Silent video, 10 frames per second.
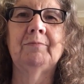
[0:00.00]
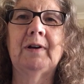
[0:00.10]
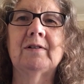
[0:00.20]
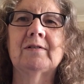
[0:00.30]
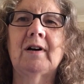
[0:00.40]

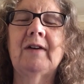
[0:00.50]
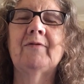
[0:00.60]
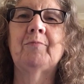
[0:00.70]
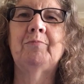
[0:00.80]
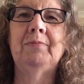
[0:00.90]
because I have
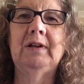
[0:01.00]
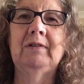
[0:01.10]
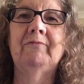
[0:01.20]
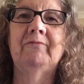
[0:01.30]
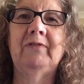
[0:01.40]
a
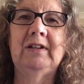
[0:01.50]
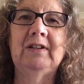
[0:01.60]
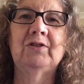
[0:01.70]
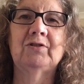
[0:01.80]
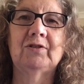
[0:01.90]
big
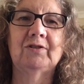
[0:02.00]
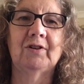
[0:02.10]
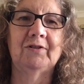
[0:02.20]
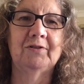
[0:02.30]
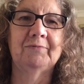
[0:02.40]
finish to
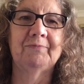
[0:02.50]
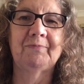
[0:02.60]
show you.